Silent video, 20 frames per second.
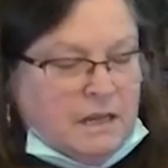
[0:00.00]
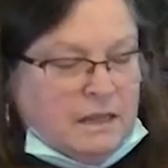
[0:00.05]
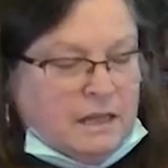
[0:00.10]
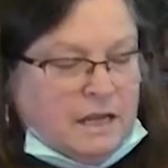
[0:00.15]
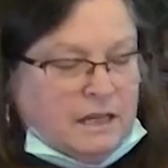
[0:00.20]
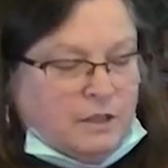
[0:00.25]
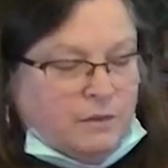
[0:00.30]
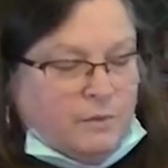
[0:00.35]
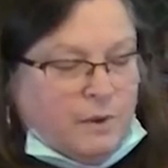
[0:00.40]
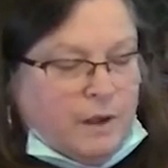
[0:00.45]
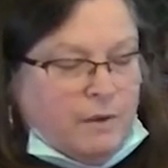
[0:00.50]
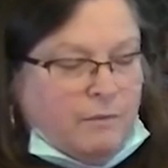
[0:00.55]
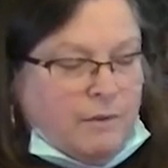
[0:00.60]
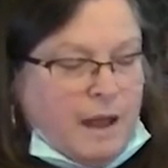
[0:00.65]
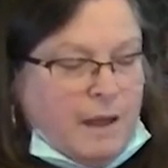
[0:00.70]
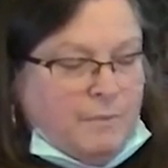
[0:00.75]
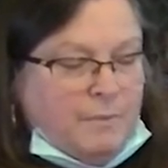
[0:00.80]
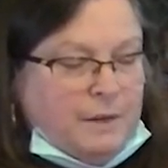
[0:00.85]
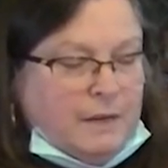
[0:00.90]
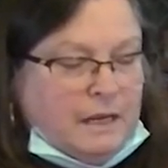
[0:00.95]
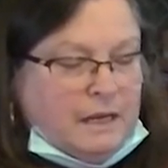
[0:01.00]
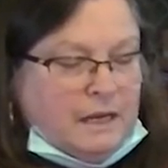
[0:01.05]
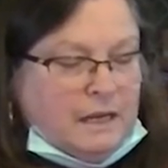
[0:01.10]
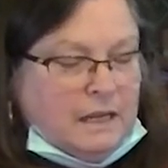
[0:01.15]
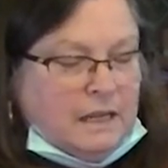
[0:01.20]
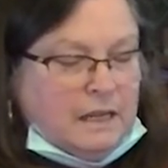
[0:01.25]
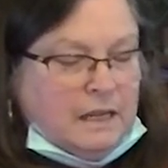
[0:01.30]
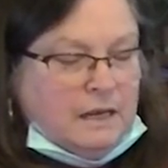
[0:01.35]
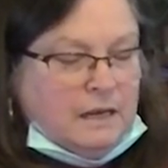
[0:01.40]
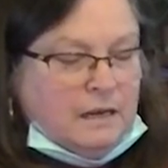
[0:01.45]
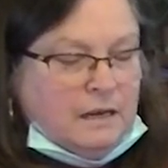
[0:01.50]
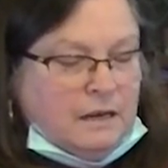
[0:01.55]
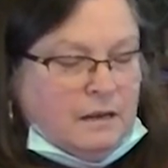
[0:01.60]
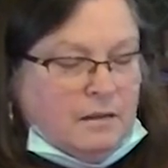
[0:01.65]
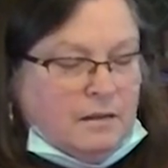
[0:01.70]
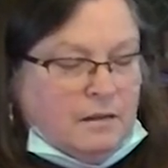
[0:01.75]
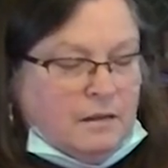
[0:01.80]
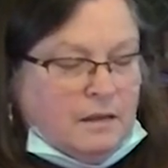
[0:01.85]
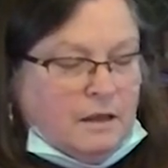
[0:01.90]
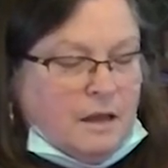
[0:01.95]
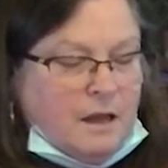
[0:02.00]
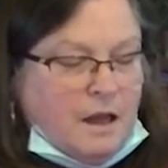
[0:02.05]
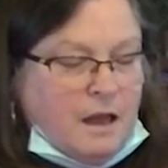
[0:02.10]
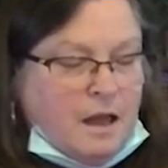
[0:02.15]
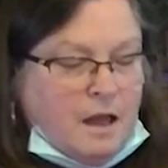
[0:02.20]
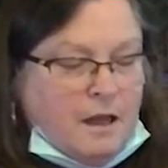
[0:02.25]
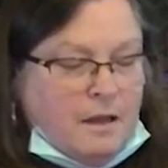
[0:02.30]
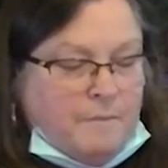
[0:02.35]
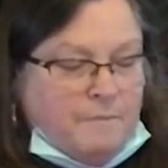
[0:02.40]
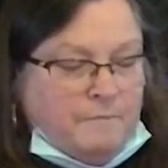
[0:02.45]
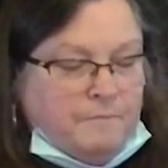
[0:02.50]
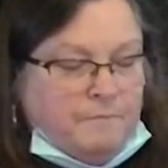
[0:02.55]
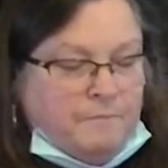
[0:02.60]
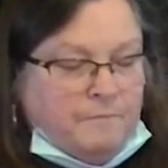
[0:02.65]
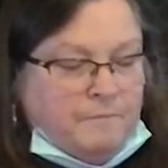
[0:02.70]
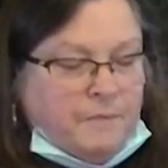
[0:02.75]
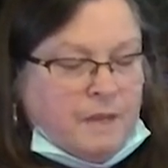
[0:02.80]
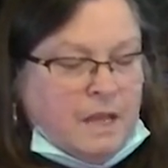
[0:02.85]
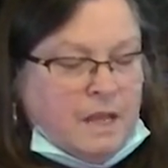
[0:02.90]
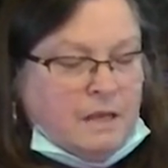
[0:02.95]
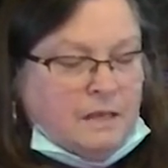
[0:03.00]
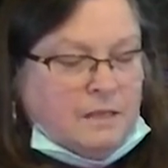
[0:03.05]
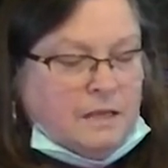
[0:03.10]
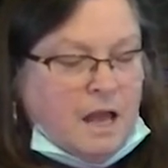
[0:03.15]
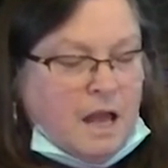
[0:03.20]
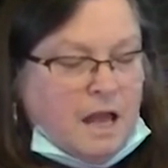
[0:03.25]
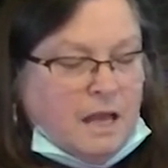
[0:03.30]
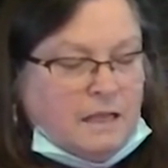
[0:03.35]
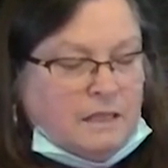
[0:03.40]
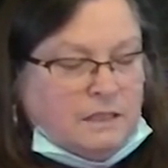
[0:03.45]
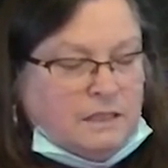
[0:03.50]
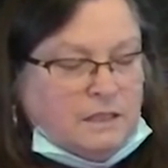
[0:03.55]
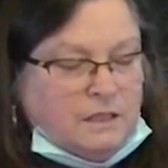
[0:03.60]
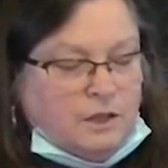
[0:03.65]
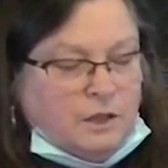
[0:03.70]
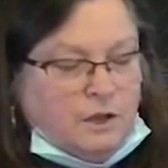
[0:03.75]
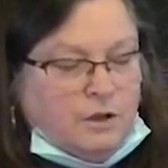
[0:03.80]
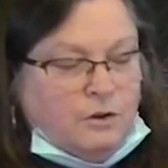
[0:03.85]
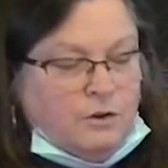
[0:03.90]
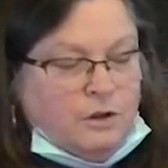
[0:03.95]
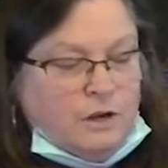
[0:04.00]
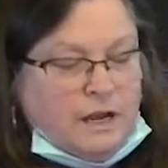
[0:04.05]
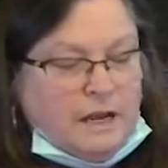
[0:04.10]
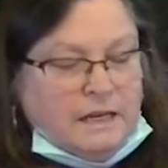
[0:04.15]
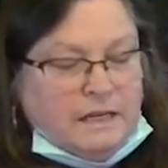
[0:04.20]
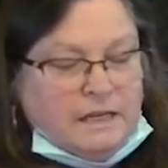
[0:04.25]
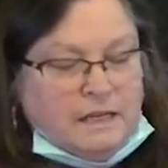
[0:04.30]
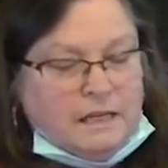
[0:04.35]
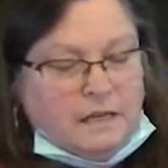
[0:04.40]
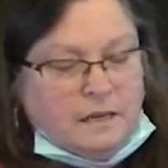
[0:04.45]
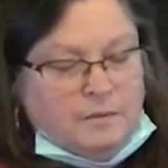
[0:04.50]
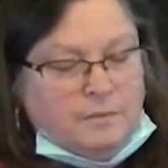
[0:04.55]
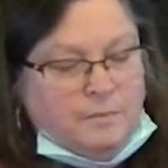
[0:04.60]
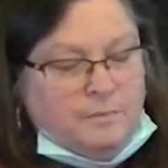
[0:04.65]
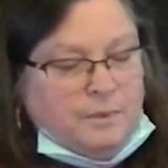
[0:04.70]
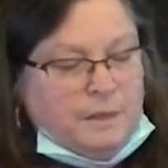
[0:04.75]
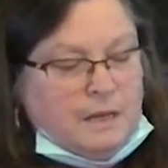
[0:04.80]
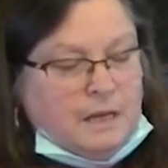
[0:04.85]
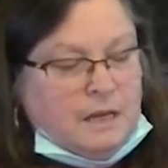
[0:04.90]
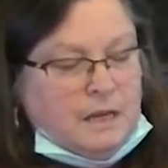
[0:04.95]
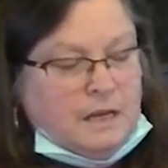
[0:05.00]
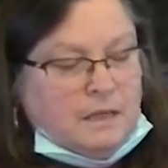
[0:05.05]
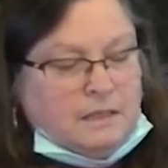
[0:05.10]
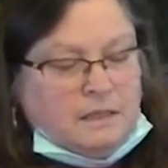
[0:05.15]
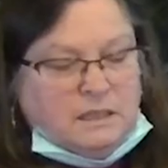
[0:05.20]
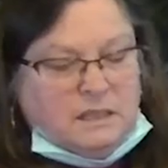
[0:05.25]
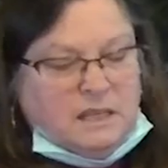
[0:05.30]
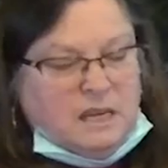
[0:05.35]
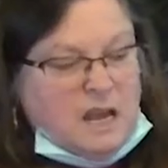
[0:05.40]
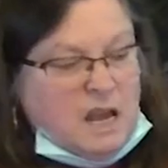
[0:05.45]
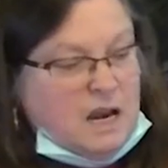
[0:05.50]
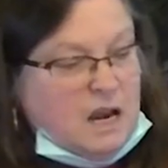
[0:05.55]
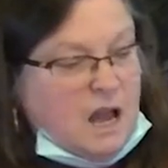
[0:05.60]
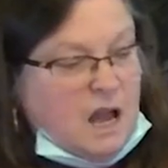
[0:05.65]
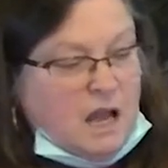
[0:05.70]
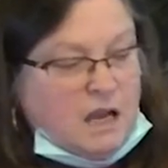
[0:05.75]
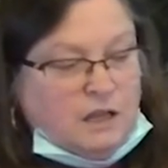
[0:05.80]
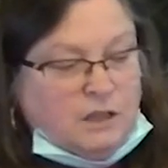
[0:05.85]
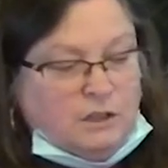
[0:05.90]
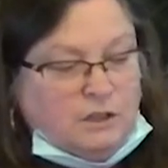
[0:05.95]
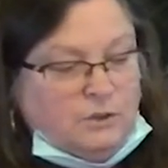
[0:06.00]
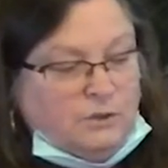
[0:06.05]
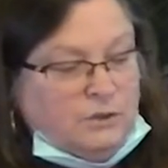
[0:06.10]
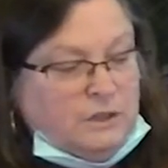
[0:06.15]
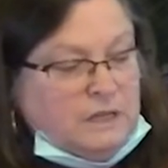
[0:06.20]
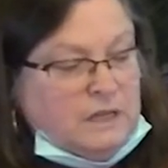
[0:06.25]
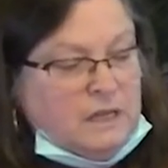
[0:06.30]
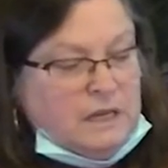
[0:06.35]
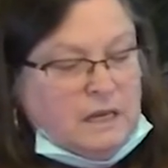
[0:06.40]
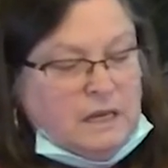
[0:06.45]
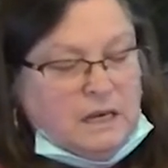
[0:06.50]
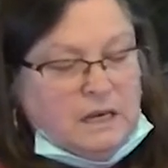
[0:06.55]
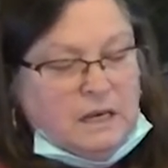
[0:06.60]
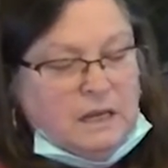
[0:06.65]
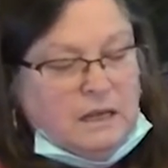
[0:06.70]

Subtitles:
That's why wrapping it in the ties is a good idea because it's not hot glued in.